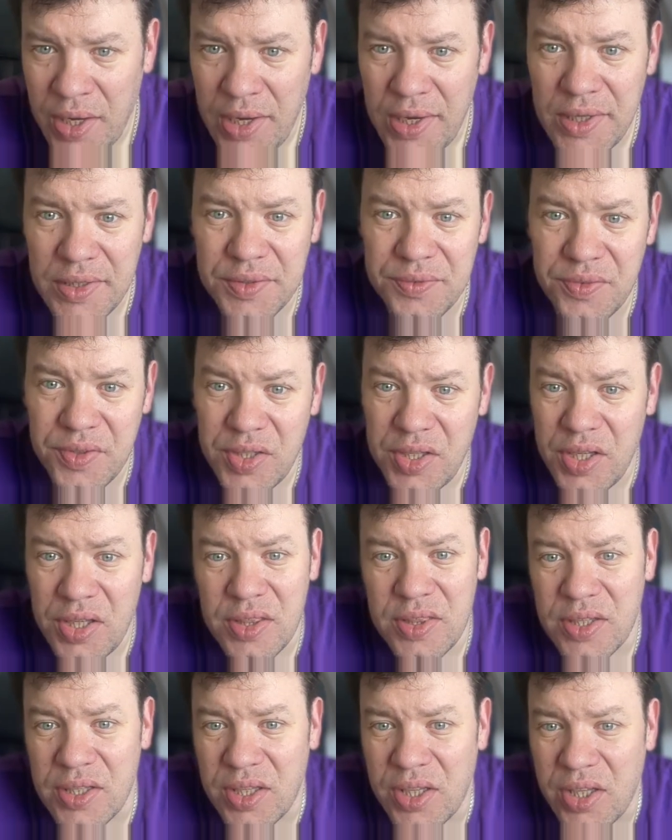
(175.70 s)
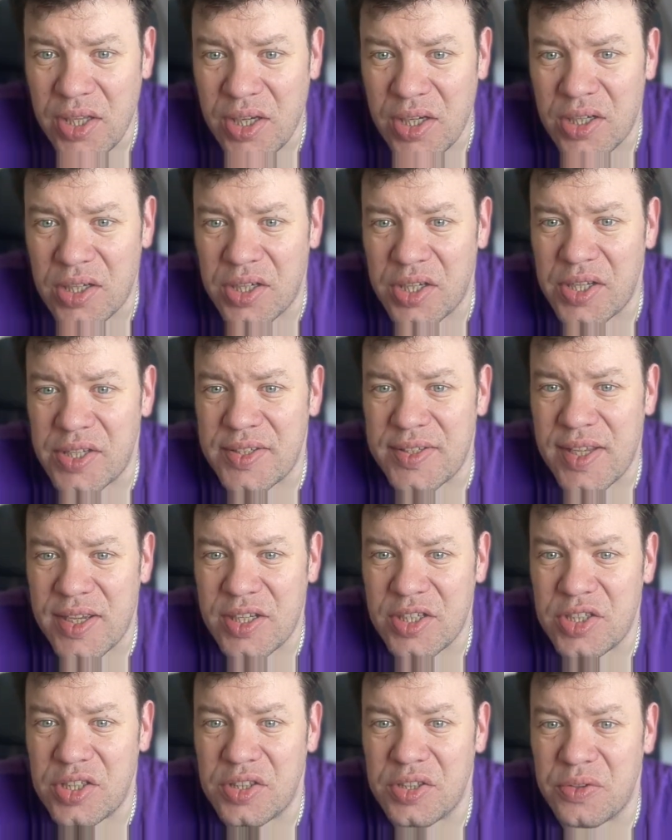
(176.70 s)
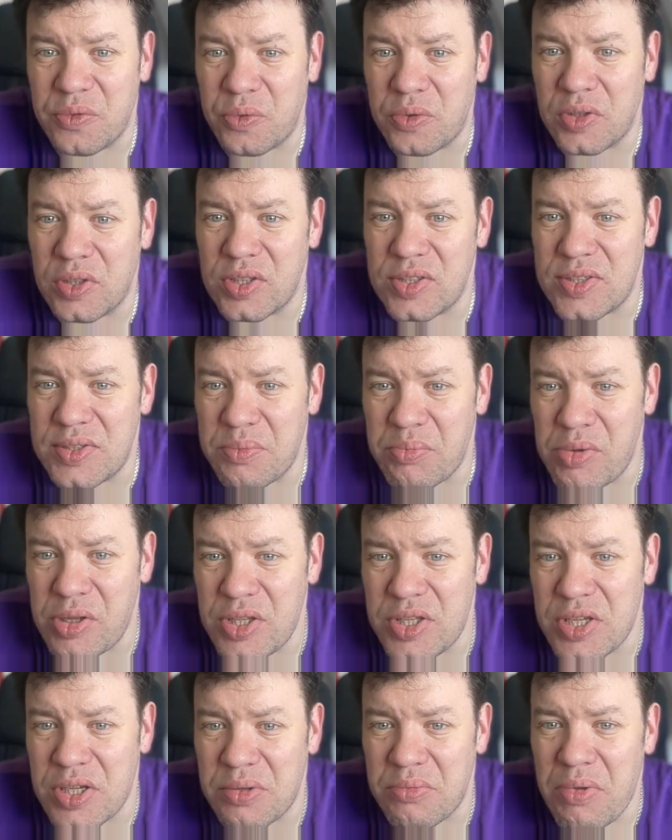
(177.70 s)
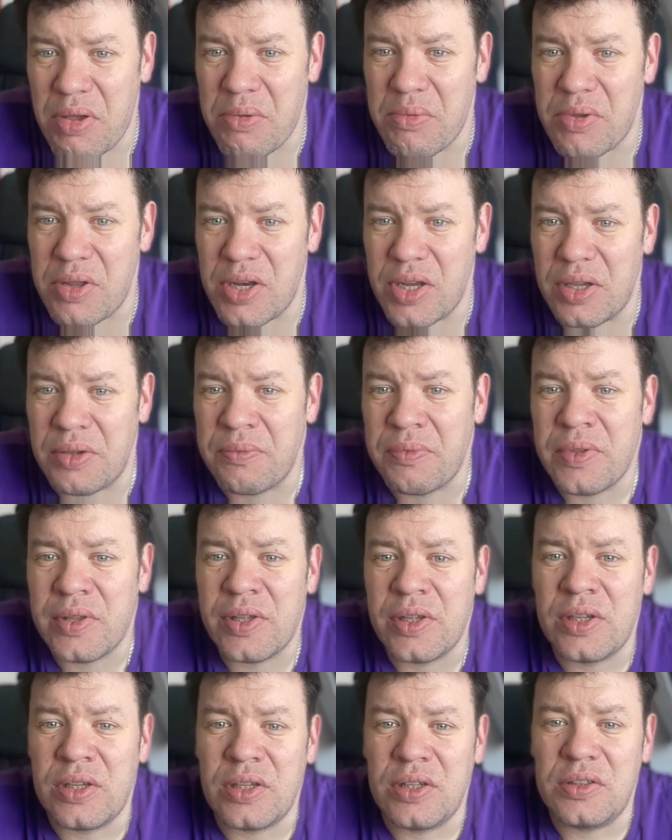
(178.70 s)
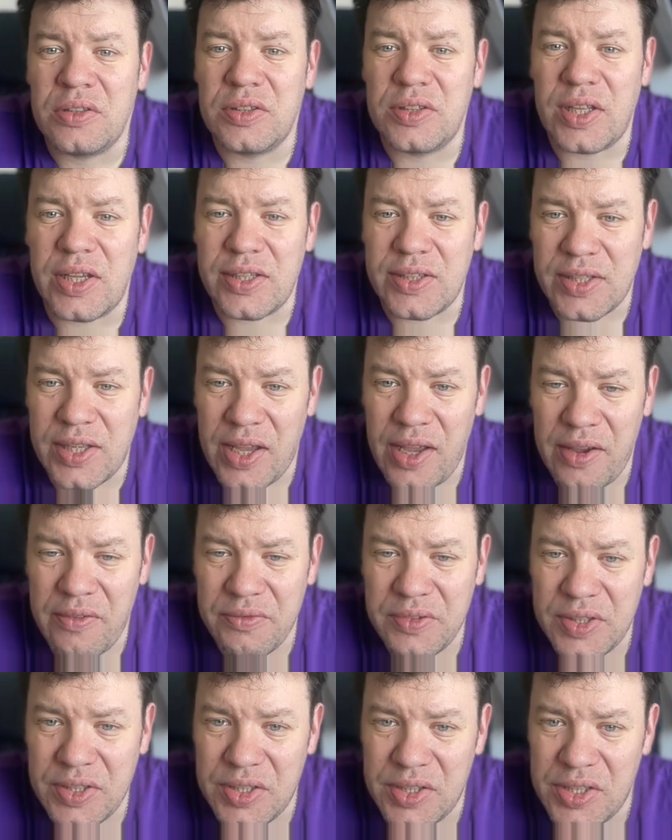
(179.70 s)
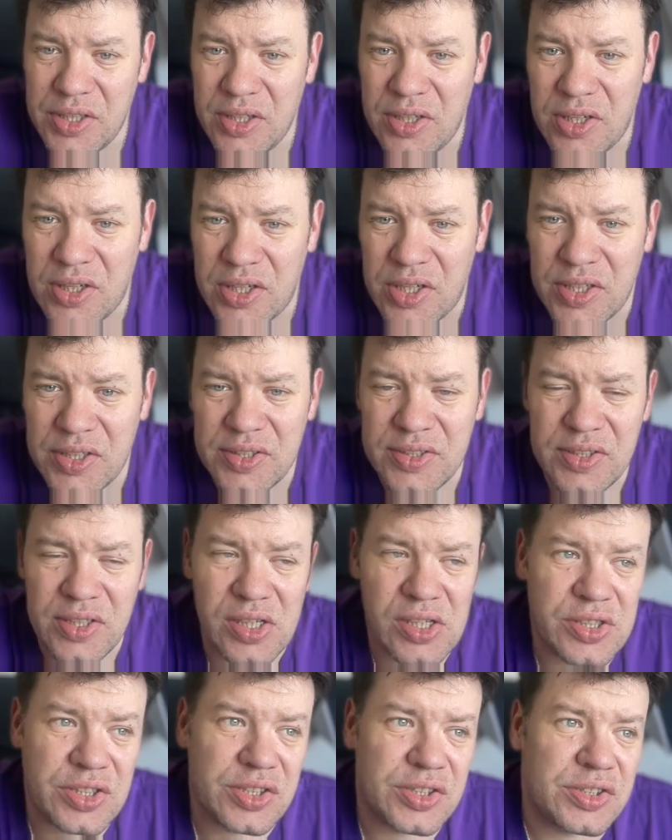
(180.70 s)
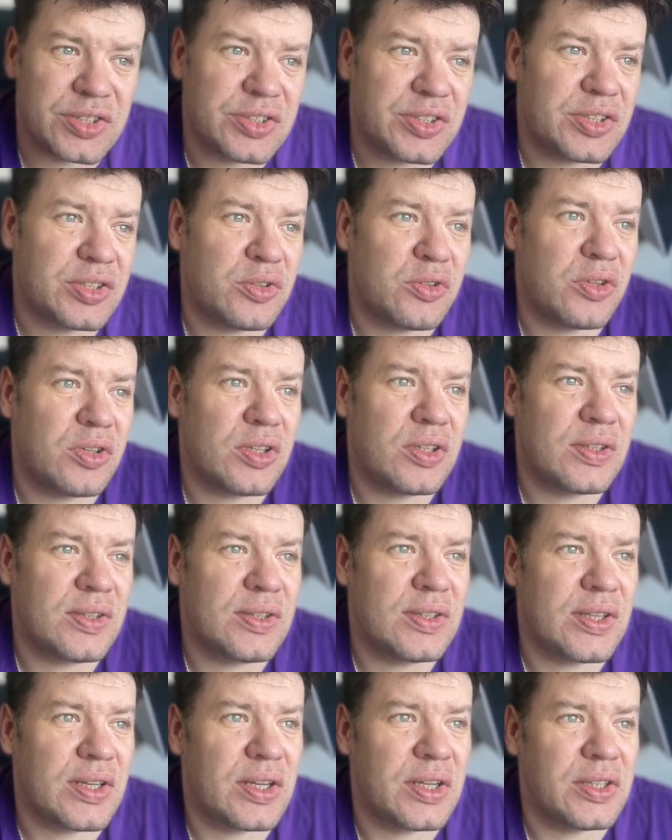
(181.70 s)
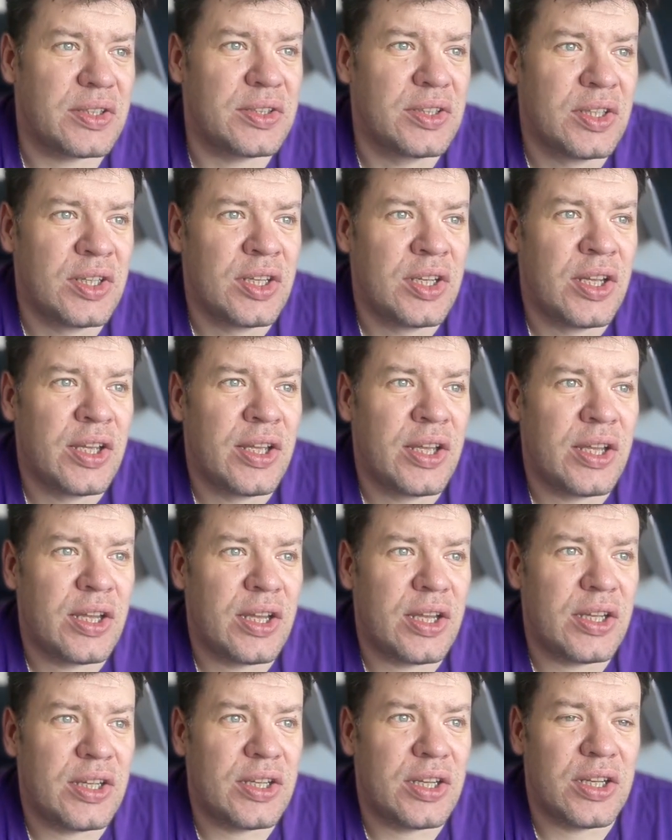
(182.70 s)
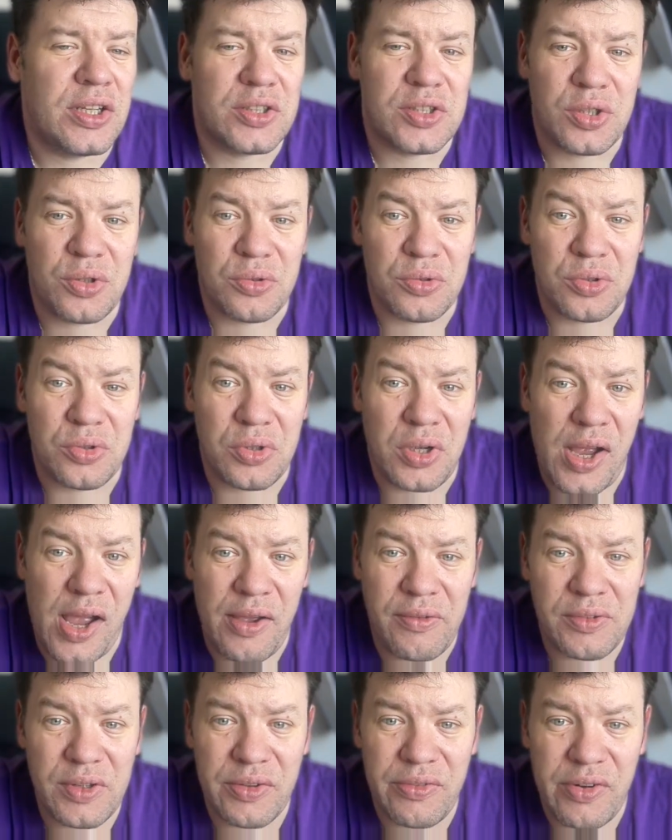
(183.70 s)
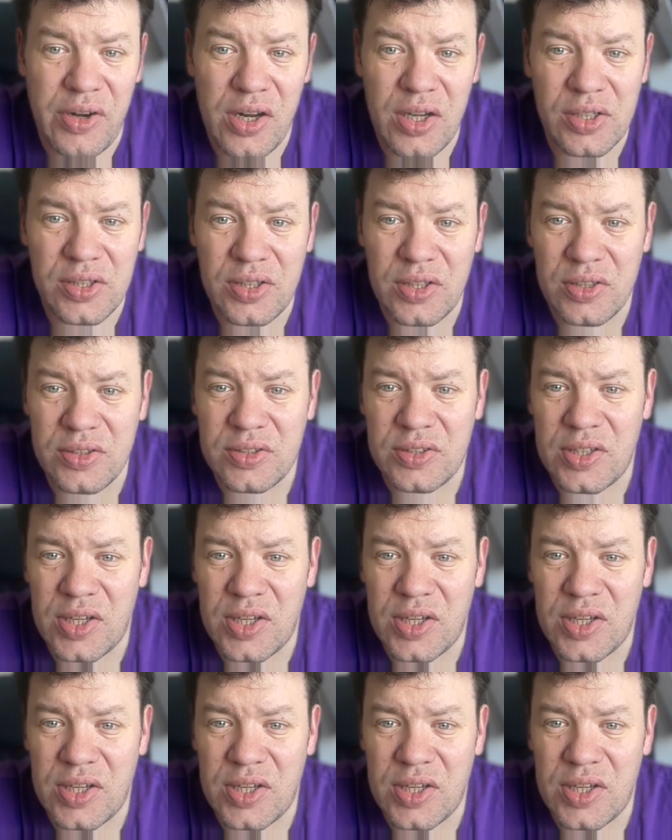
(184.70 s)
and we need the hierarchies actually for the semantic memory that have the hierarchy structures and all the things. So you have the fractal